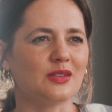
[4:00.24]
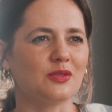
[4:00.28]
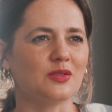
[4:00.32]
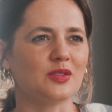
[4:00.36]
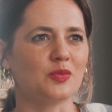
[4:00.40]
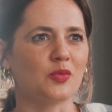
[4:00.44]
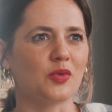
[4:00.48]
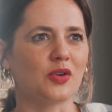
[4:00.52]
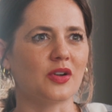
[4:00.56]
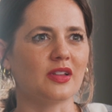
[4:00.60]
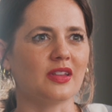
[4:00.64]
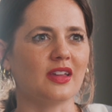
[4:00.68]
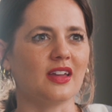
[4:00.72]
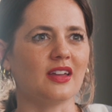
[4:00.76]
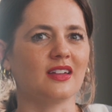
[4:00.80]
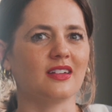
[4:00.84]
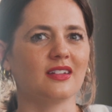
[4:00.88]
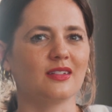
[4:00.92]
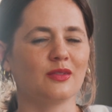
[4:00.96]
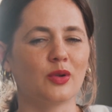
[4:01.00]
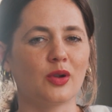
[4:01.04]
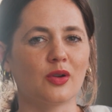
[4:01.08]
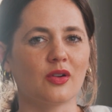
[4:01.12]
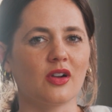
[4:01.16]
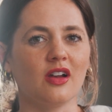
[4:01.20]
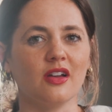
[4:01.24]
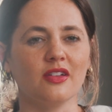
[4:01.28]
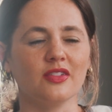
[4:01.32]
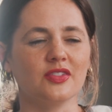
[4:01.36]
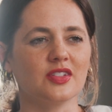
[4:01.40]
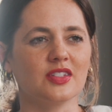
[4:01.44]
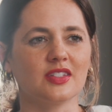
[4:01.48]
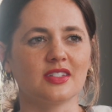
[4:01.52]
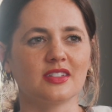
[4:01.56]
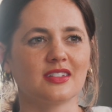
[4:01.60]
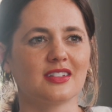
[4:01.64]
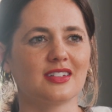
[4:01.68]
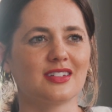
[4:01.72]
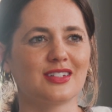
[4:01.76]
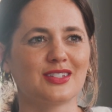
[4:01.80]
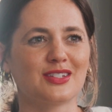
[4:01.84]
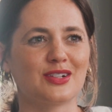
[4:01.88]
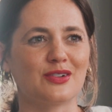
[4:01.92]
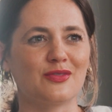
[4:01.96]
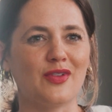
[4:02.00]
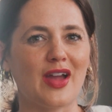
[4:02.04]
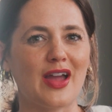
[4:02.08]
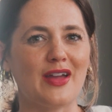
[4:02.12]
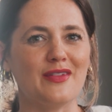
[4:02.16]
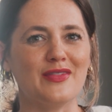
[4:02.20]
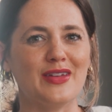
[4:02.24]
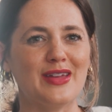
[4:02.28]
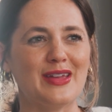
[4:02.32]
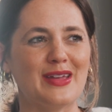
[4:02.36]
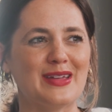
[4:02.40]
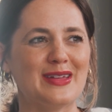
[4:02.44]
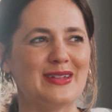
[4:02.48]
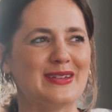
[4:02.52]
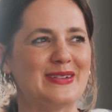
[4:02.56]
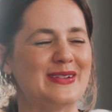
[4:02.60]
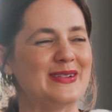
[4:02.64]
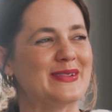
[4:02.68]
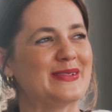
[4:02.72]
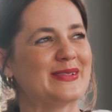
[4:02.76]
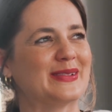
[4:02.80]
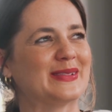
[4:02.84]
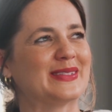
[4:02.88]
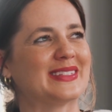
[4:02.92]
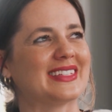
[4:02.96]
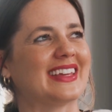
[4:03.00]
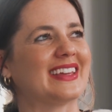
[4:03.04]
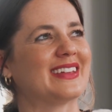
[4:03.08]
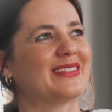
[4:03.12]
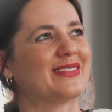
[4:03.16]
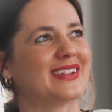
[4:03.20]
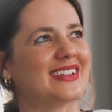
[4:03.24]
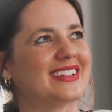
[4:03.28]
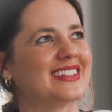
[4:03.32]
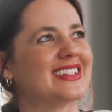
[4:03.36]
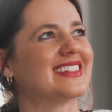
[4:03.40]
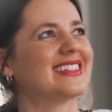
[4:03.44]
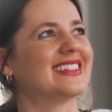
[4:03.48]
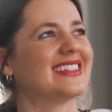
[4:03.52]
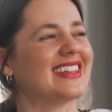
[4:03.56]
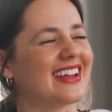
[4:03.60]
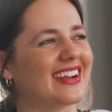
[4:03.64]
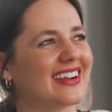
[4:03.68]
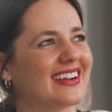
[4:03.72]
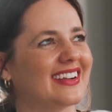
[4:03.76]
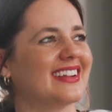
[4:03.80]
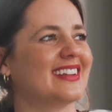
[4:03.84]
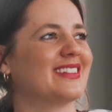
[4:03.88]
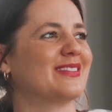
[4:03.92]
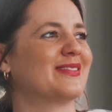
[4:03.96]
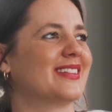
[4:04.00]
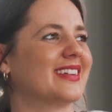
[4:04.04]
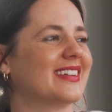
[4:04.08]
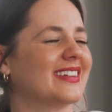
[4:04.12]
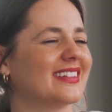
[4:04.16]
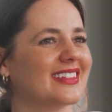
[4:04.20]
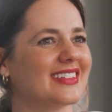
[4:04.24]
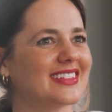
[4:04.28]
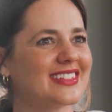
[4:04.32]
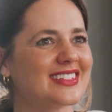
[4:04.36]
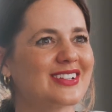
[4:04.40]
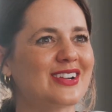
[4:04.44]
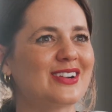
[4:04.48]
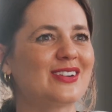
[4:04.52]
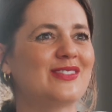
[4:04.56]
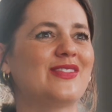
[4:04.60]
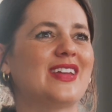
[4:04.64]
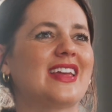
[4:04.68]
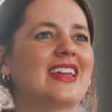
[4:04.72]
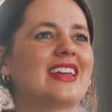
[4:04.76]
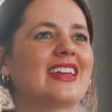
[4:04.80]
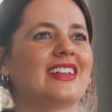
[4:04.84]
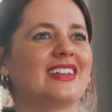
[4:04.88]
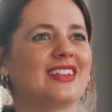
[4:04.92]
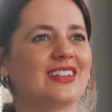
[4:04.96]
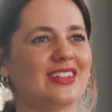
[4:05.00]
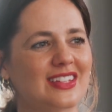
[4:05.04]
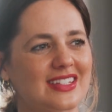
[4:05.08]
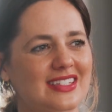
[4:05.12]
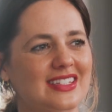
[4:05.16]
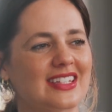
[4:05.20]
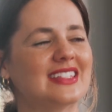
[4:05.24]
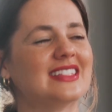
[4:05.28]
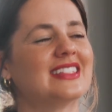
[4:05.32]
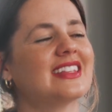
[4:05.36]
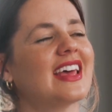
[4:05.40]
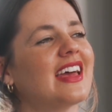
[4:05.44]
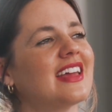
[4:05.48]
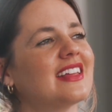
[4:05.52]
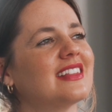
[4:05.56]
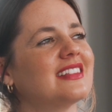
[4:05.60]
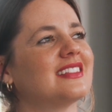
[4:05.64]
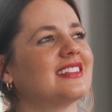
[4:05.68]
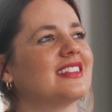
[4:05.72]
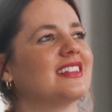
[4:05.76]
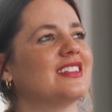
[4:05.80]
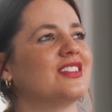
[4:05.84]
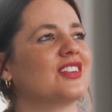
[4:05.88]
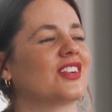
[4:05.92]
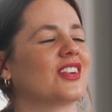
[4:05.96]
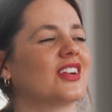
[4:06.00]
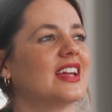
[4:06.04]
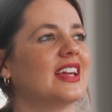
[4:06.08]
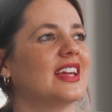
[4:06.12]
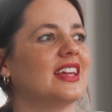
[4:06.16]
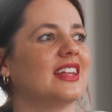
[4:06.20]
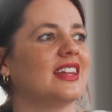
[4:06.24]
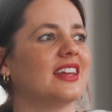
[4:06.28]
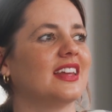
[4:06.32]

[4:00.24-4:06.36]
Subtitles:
It was more like we were all just surviving, you know? It was like we're just there and we're serving, and it's intense and you're in